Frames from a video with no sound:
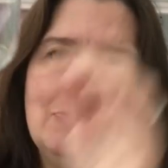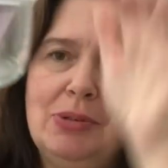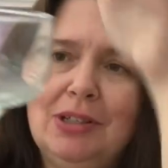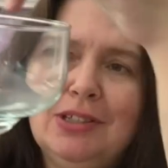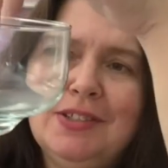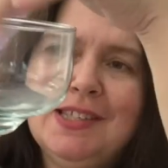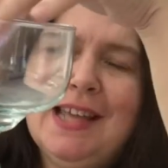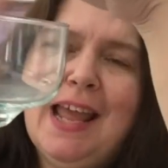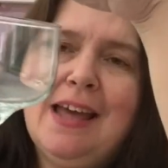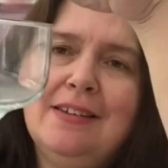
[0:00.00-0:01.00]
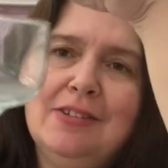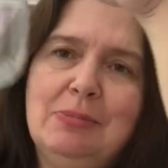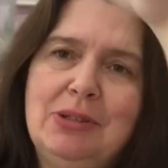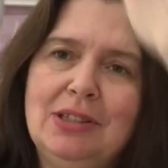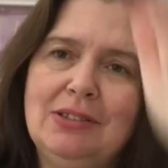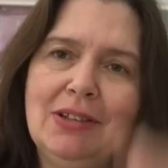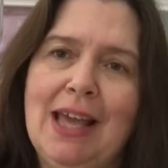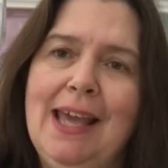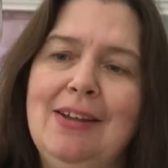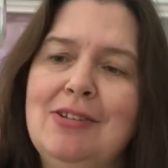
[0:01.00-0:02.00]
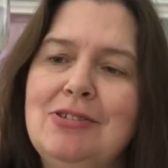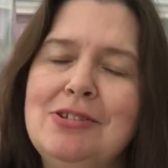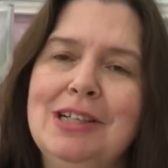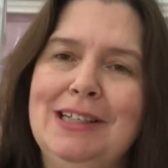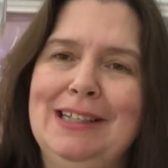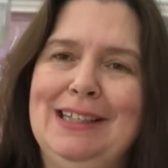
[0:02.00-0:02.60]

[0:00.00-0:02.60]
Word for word: You put a little sand and you put a little candle.